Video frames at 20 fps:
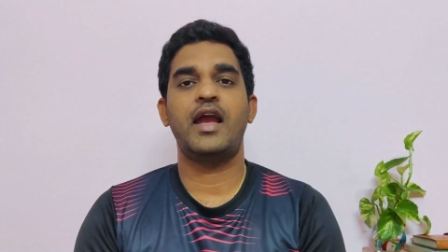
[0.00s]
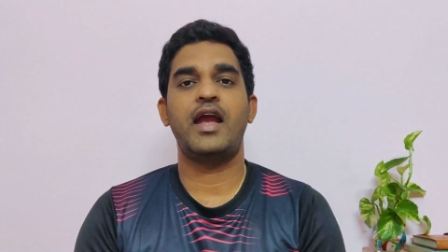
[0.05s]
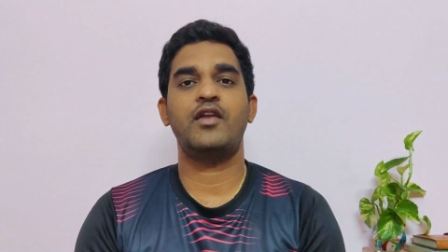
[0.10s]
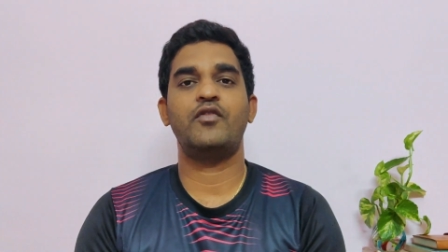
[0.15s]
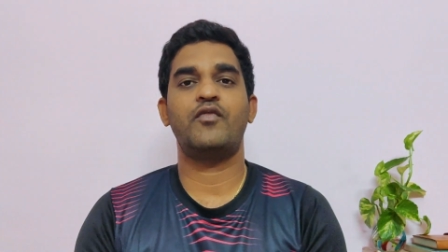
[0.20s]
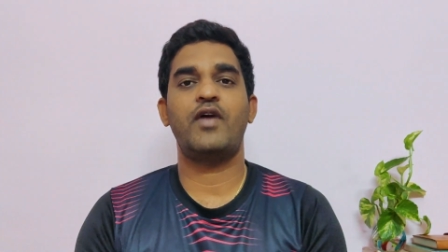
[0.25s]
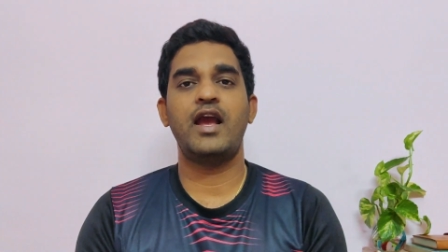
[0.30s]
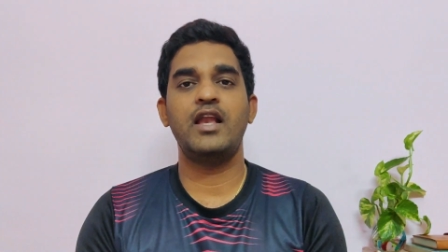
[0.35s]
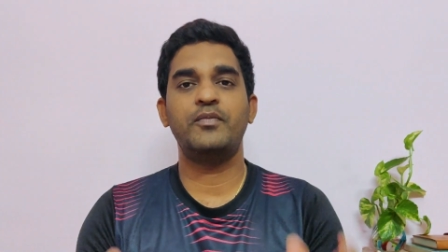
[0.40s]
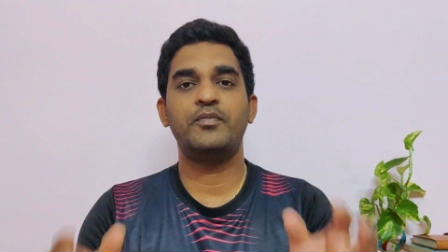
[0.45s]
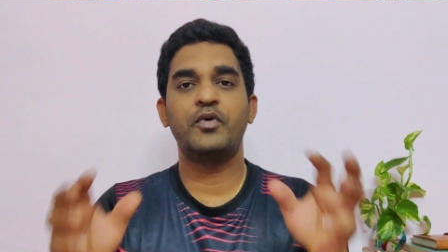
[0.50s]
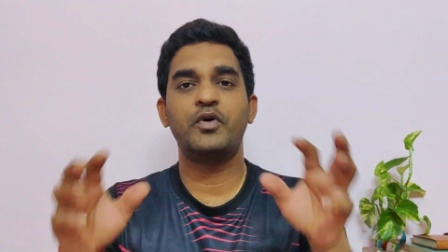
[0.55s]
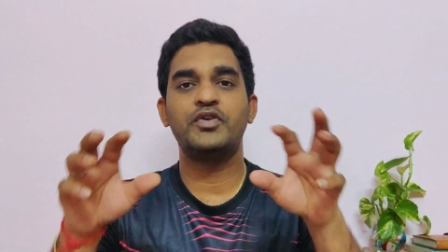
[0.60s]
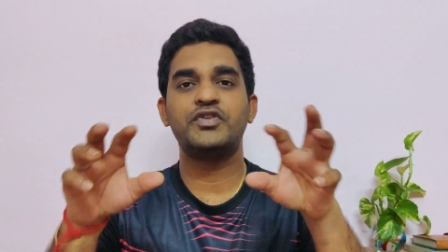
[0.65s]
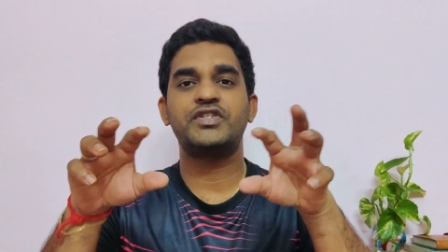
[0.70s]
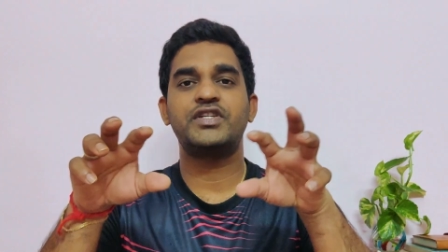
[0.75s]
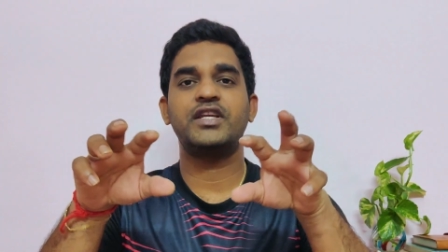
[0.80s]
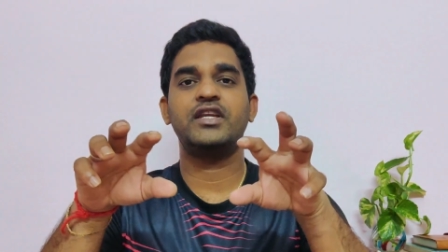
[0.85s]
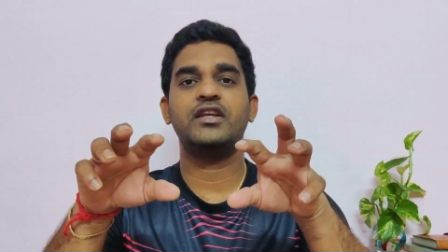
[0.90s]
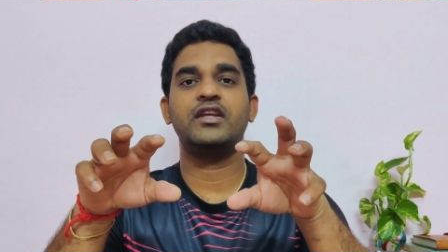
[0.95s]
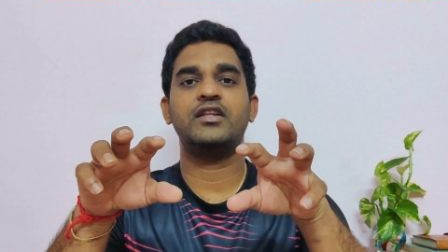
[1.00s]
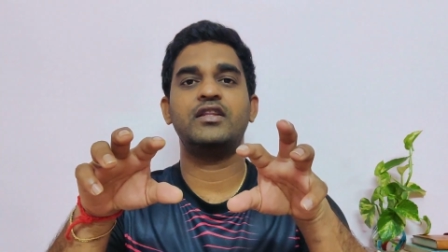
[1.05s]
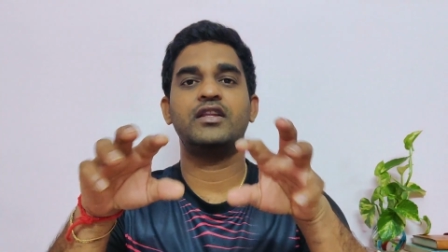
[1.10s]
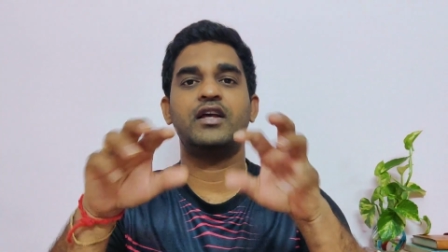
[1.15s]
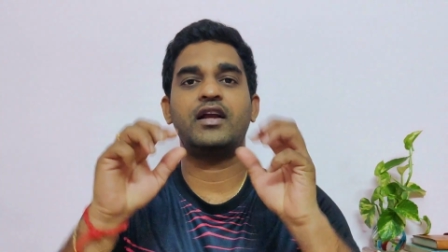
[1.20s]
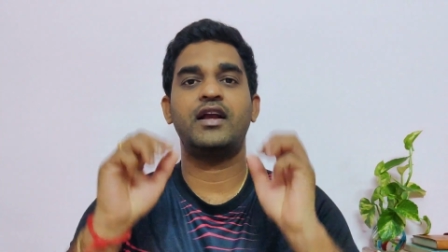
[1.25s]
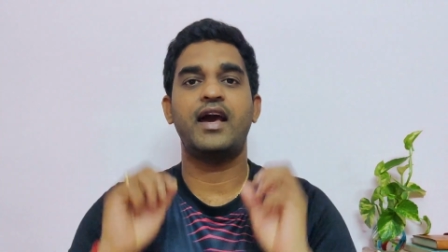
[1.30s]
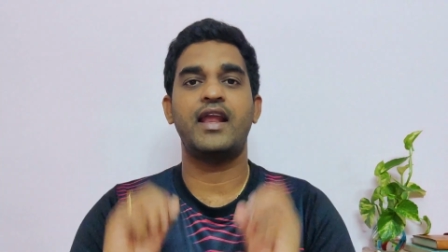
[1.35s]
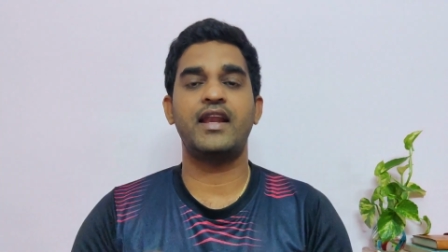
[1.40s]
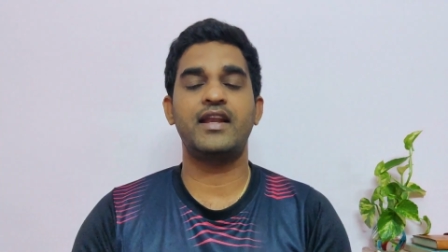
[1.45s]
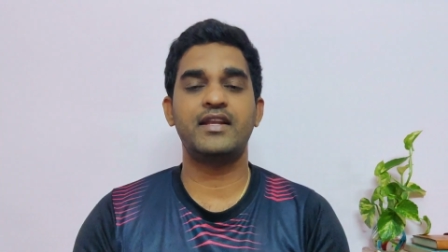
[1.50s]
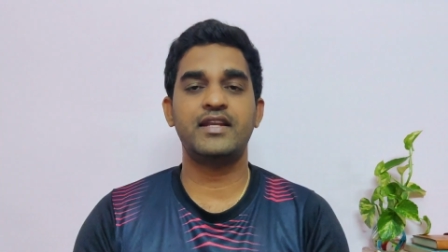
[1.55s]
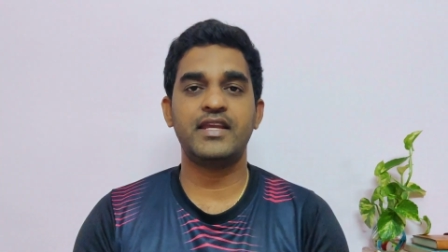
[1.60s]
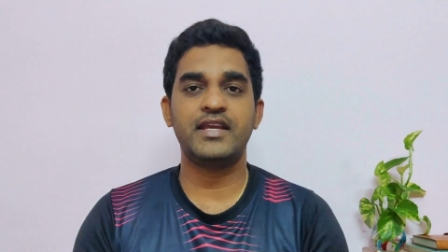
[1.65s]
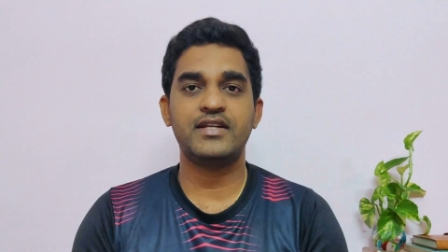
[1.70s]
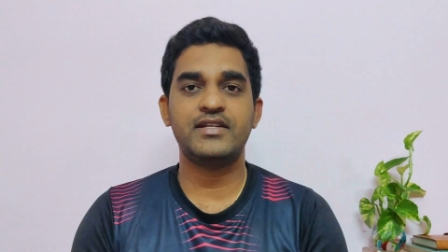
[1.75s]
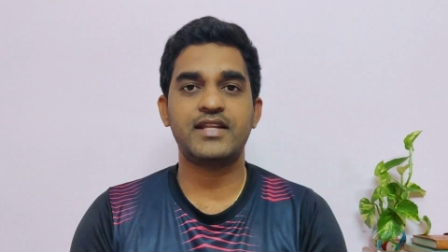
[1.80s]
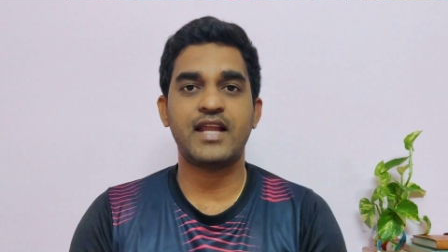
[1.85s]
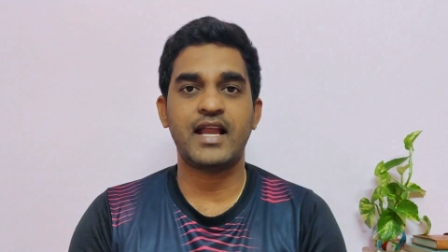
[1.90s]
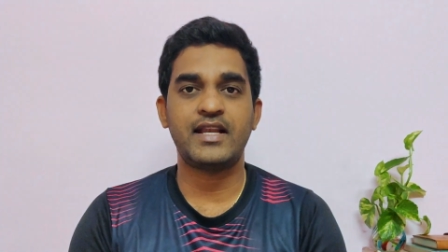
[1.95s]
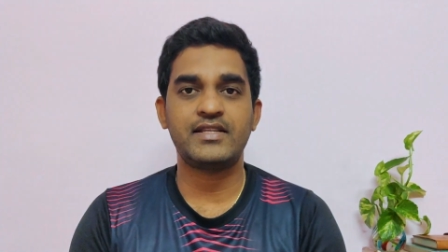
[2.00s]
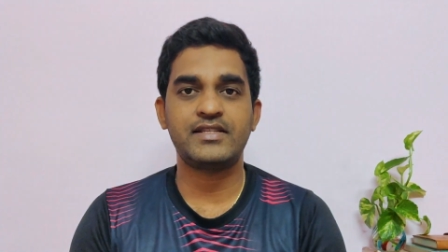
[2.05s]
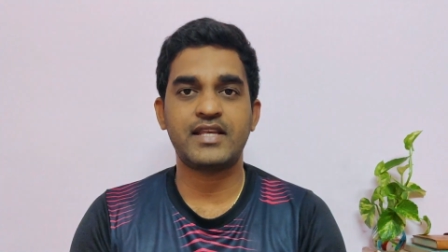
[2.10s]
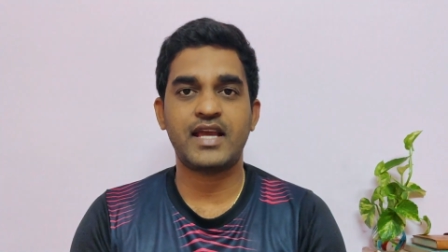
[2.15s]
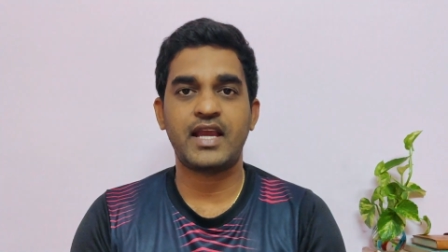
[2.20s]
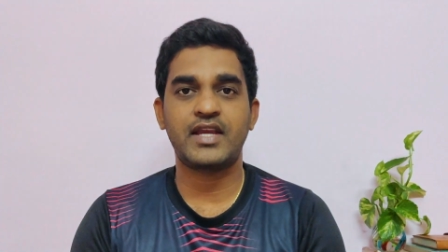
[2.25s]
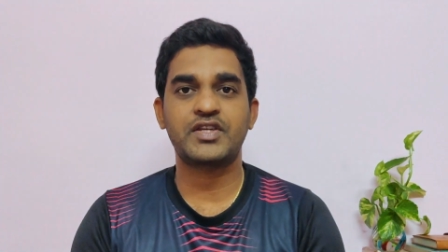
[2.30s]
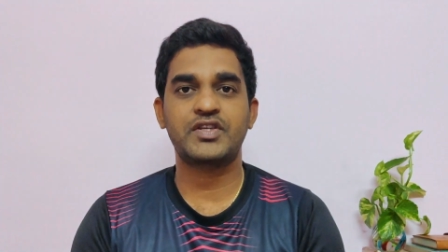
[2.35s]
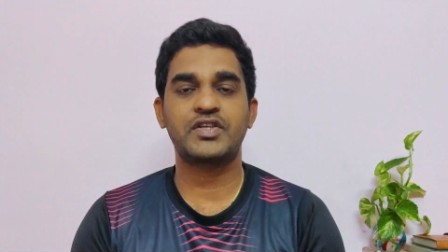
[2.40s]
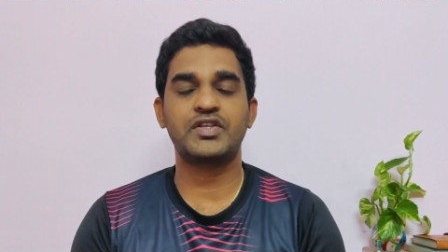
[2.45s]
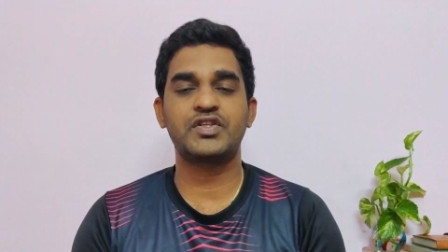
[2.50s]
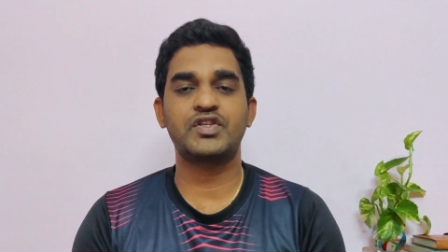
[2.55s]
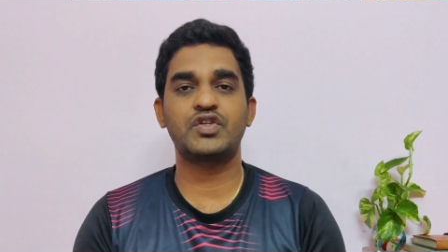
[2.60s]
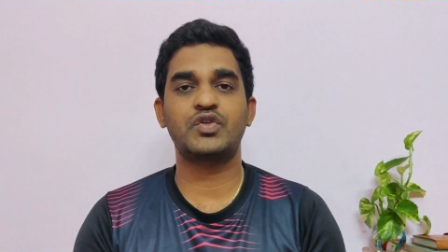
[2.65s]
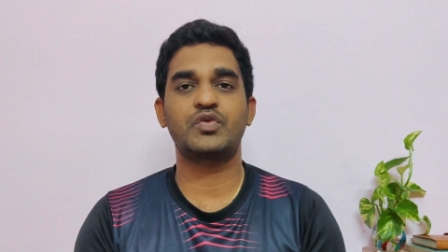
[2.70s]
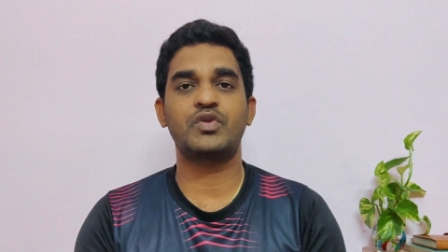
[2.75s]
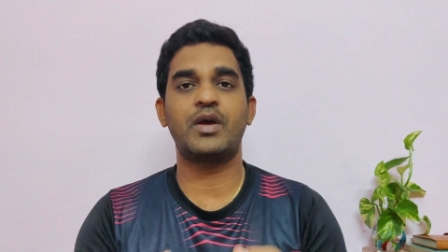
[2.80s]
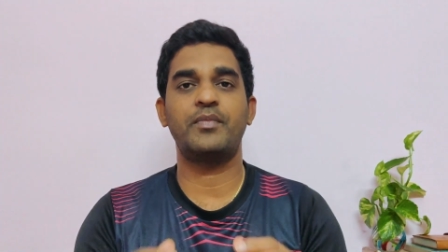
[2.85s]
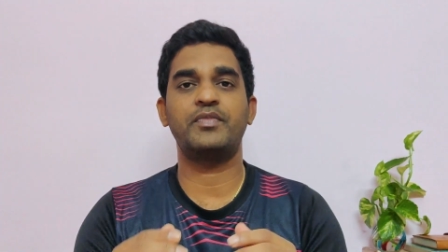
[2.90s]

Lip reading: and while posting in the current year transactions,